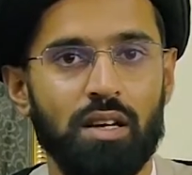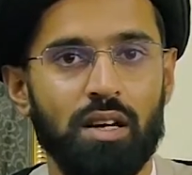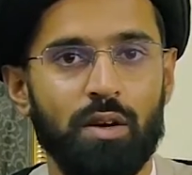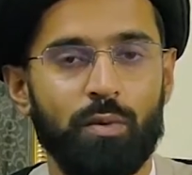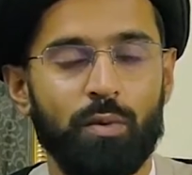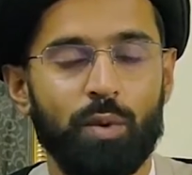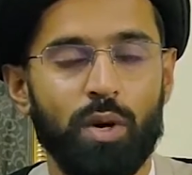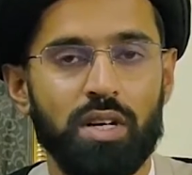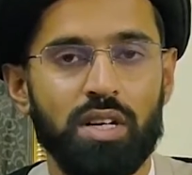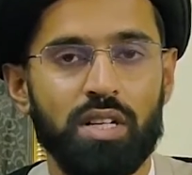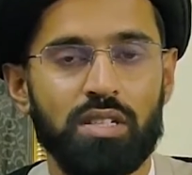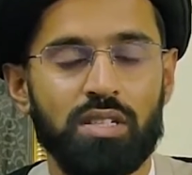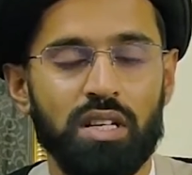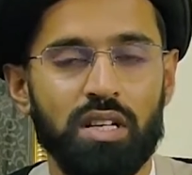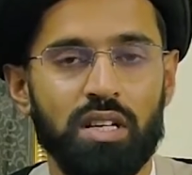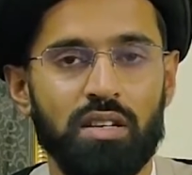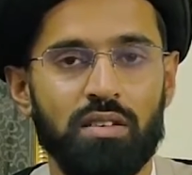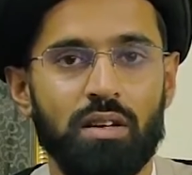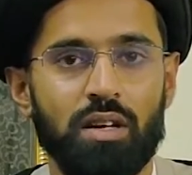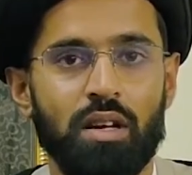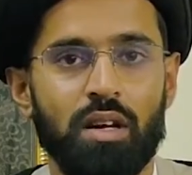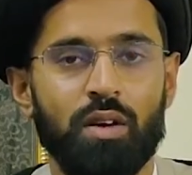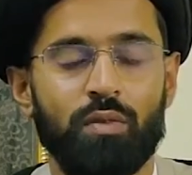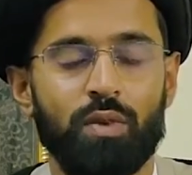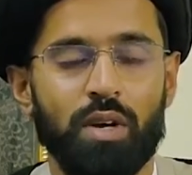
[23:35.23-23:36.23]
Will
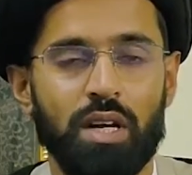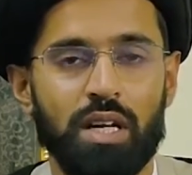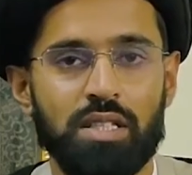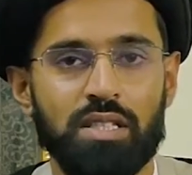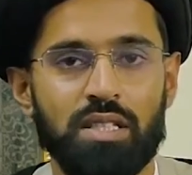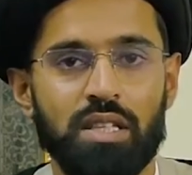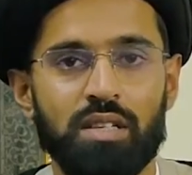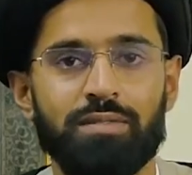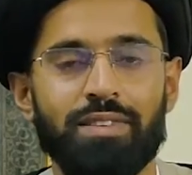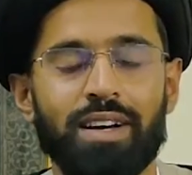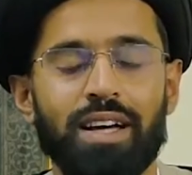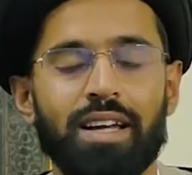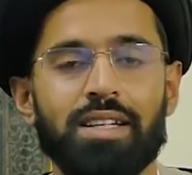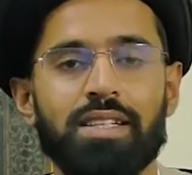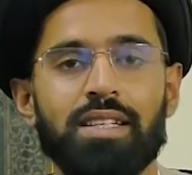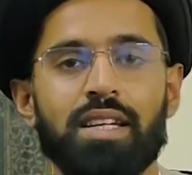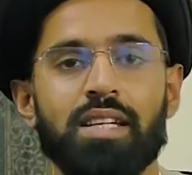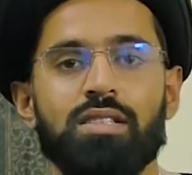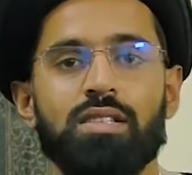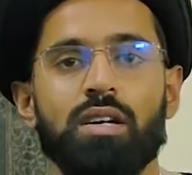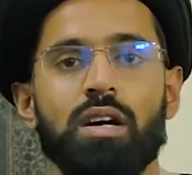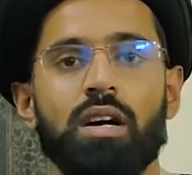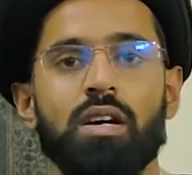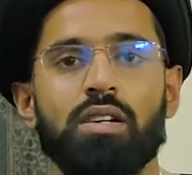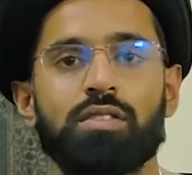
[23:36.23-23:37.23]
it
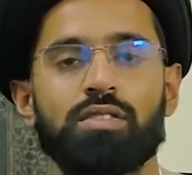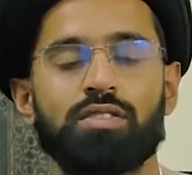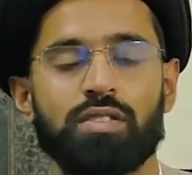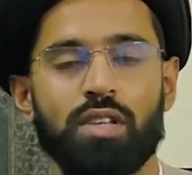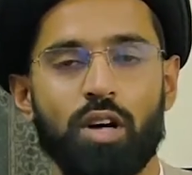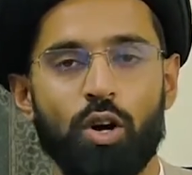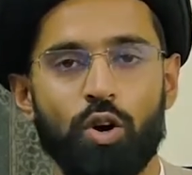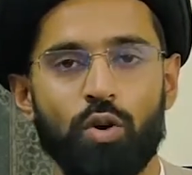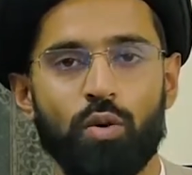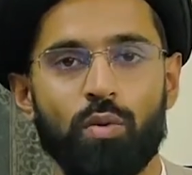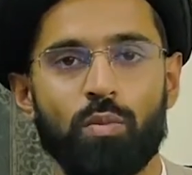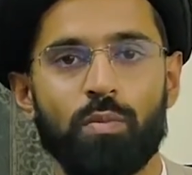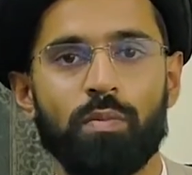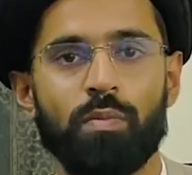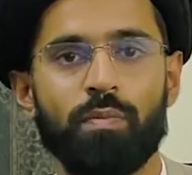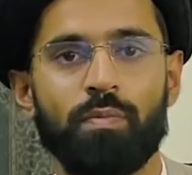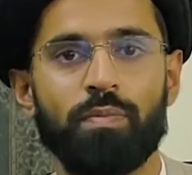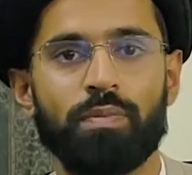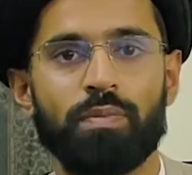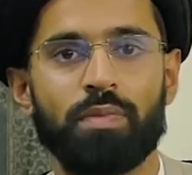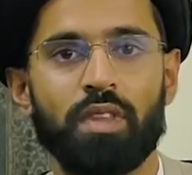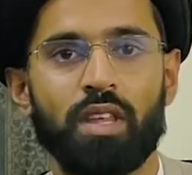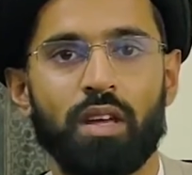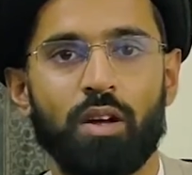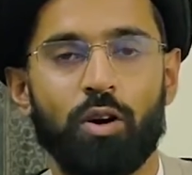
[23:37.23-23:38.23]
invalidate our sawm
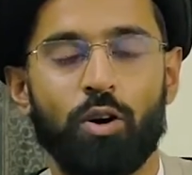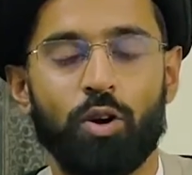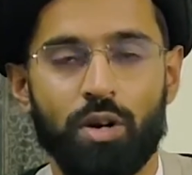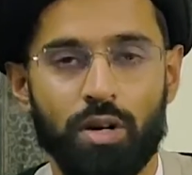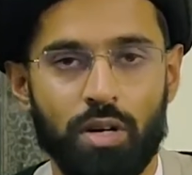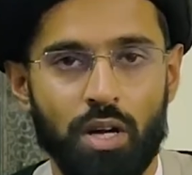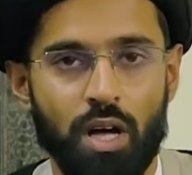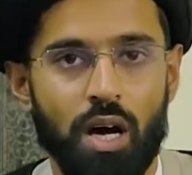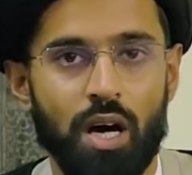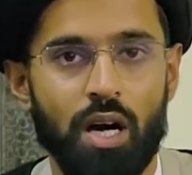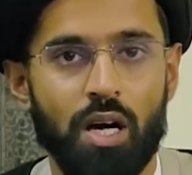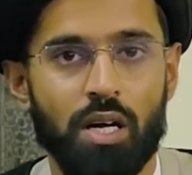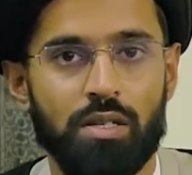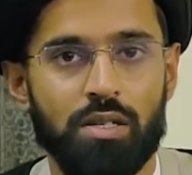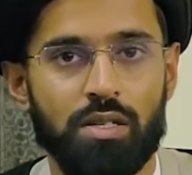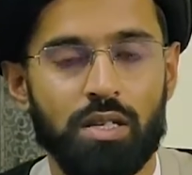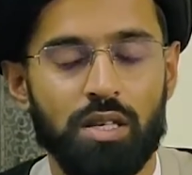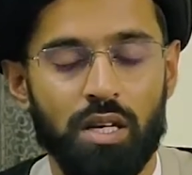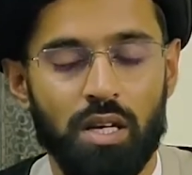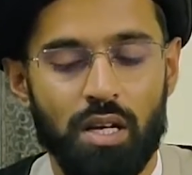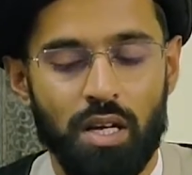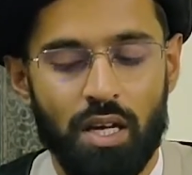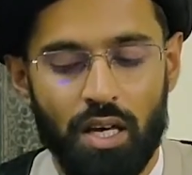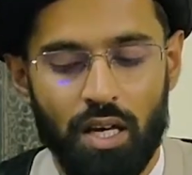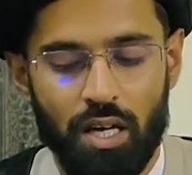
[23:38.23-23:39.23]
or not?
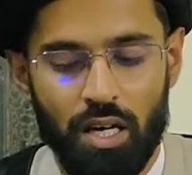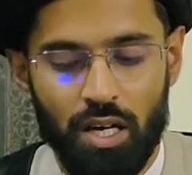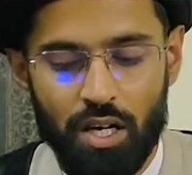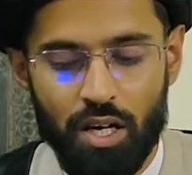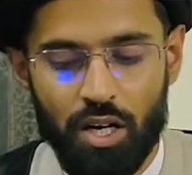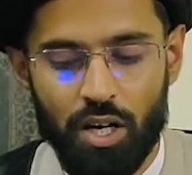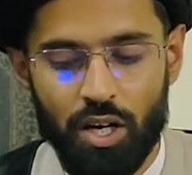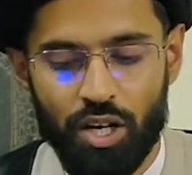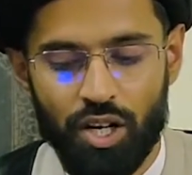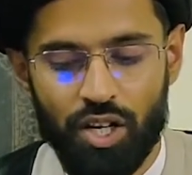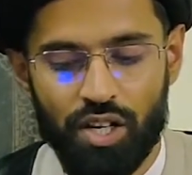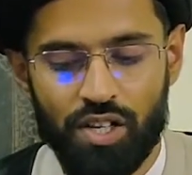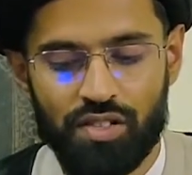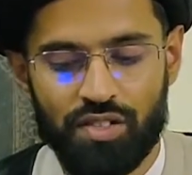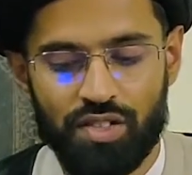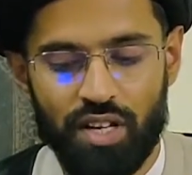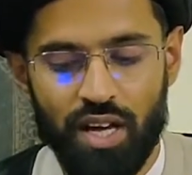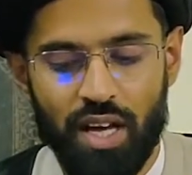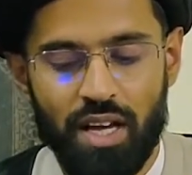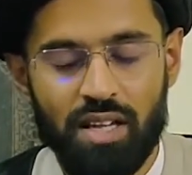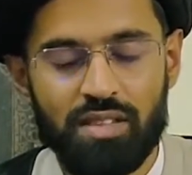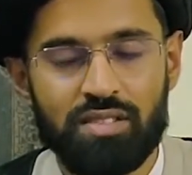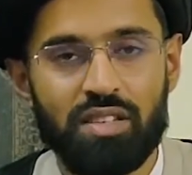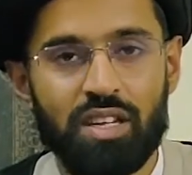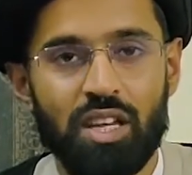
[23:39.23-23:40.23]
Here he
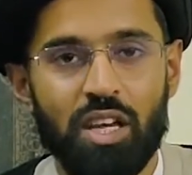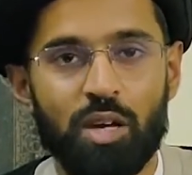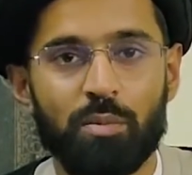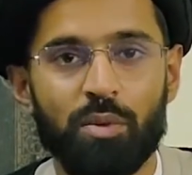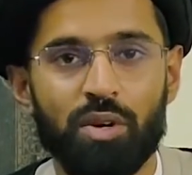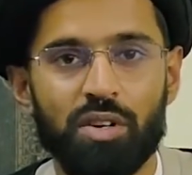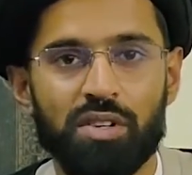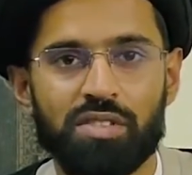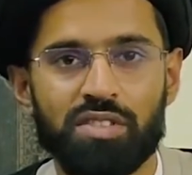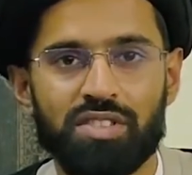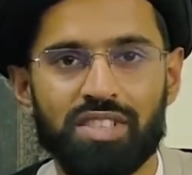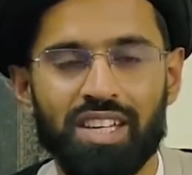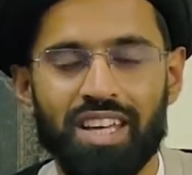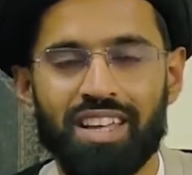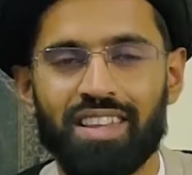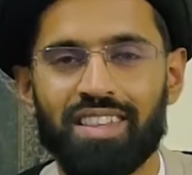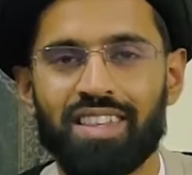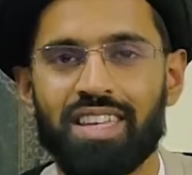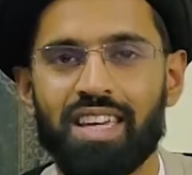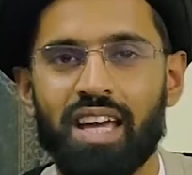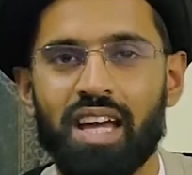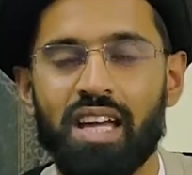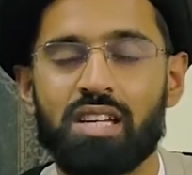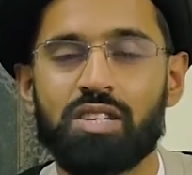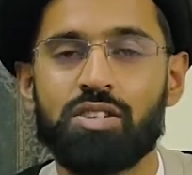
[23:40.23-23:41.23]
says immersing
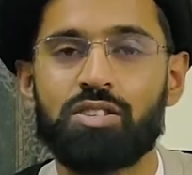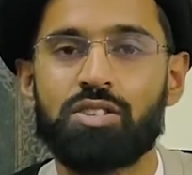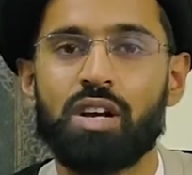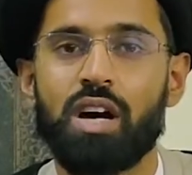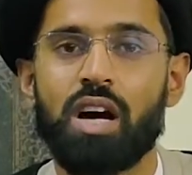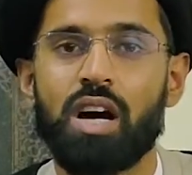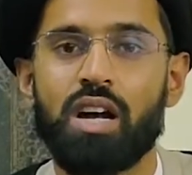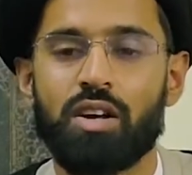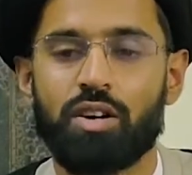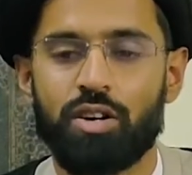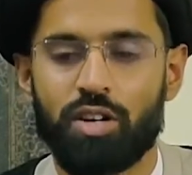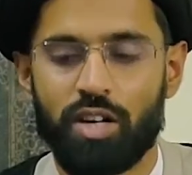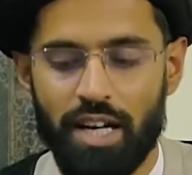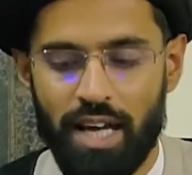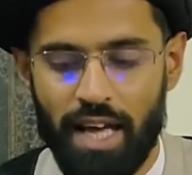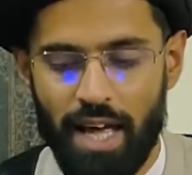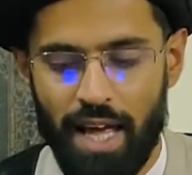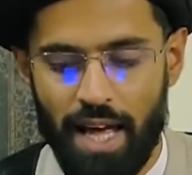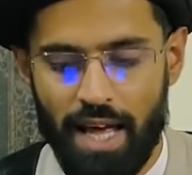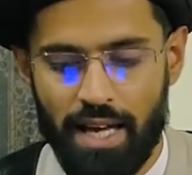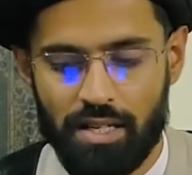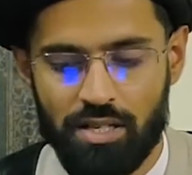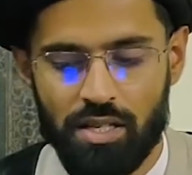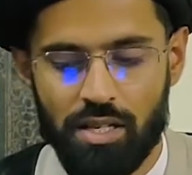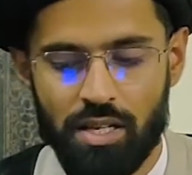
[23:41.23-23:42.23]
the entire
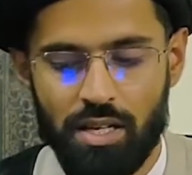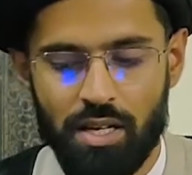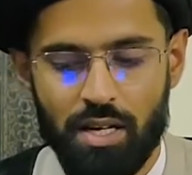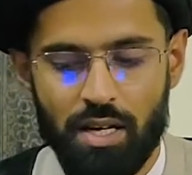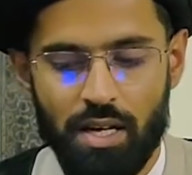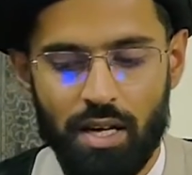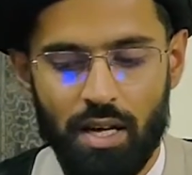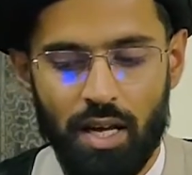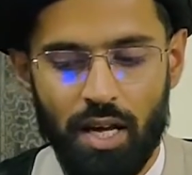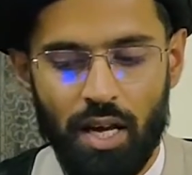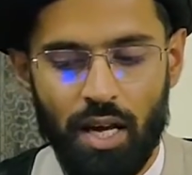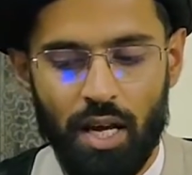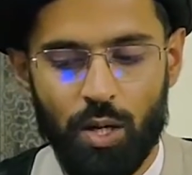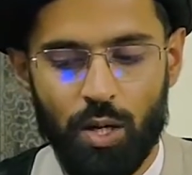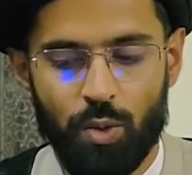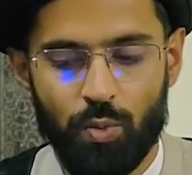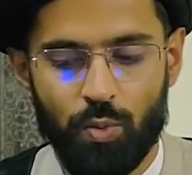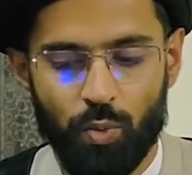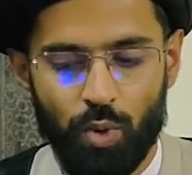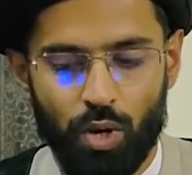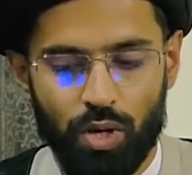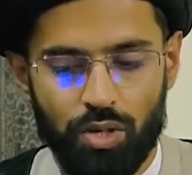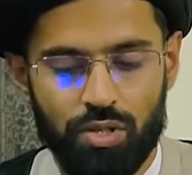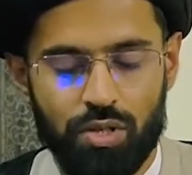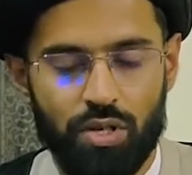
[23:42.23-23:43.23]
head in
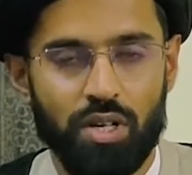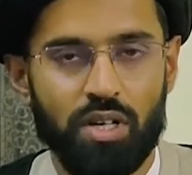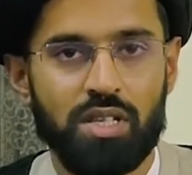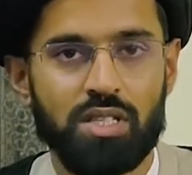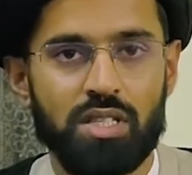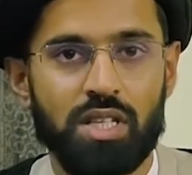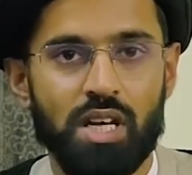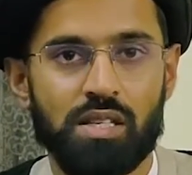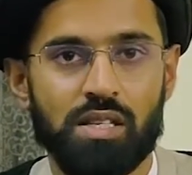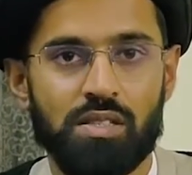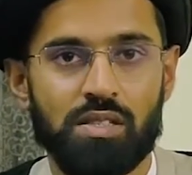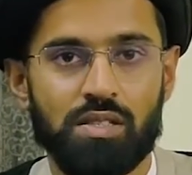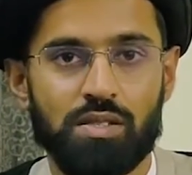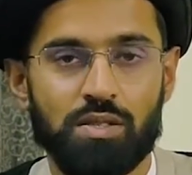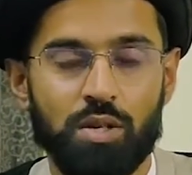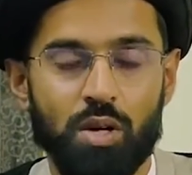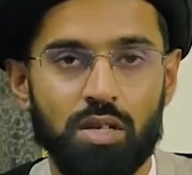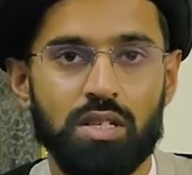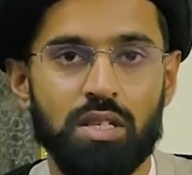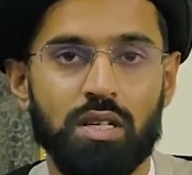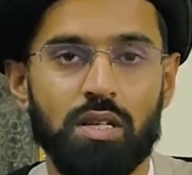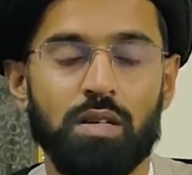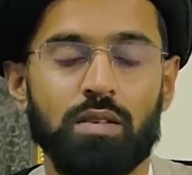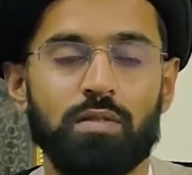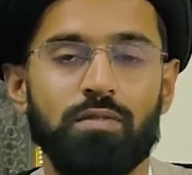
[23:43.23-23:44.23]
water does
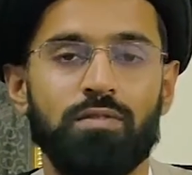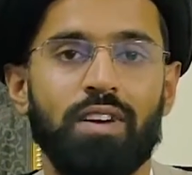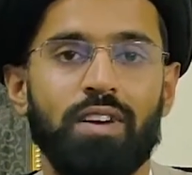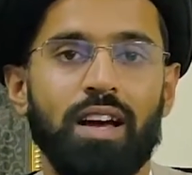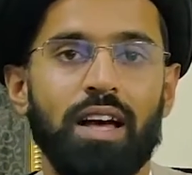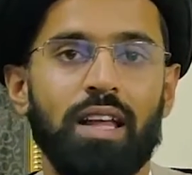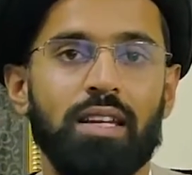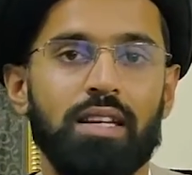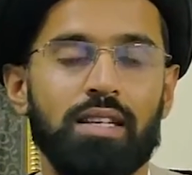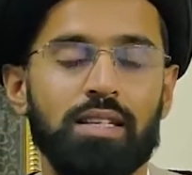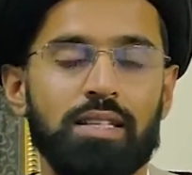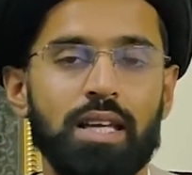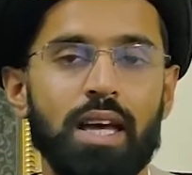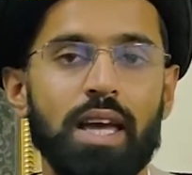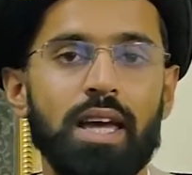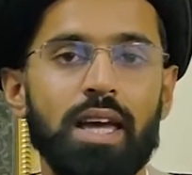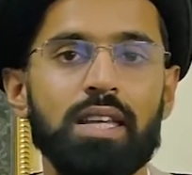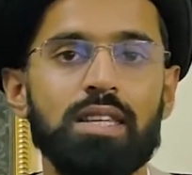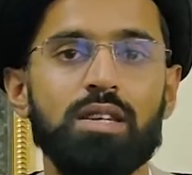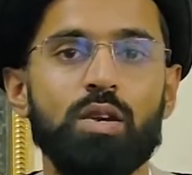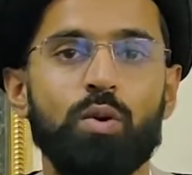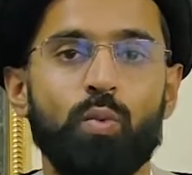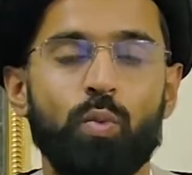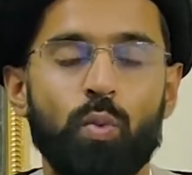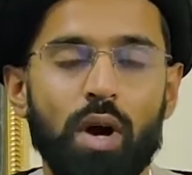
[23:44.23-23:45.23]
not
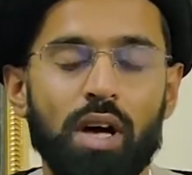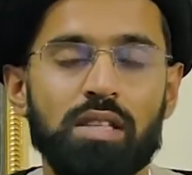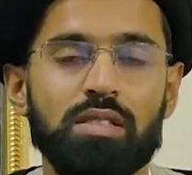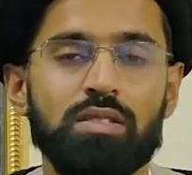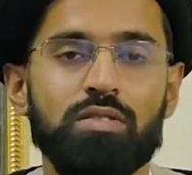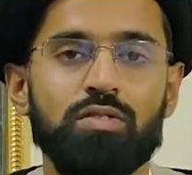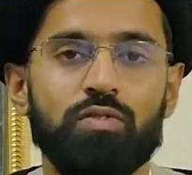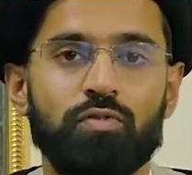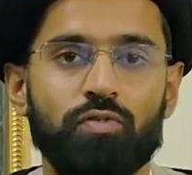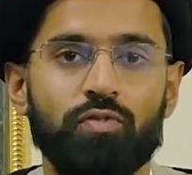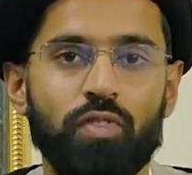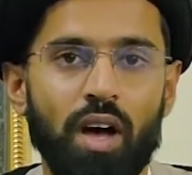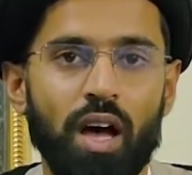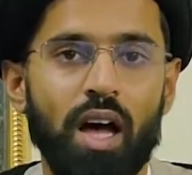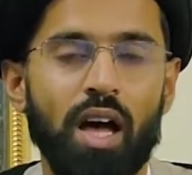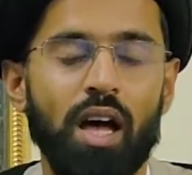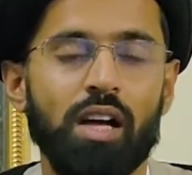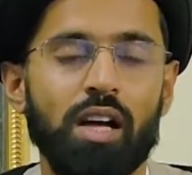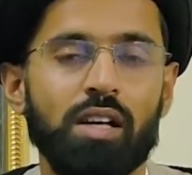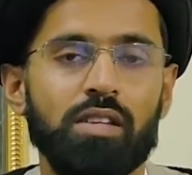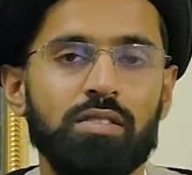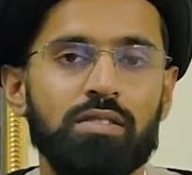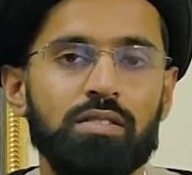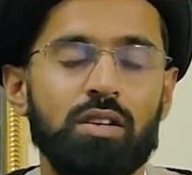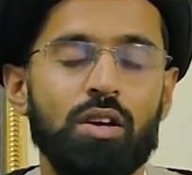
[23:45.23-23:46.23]
invalidate one's
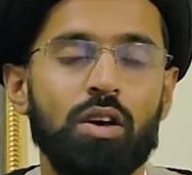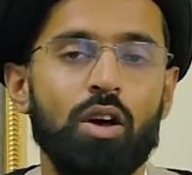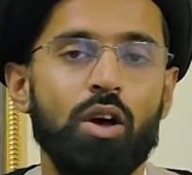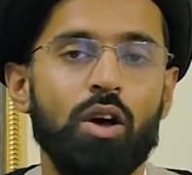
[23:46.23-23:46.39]
fast,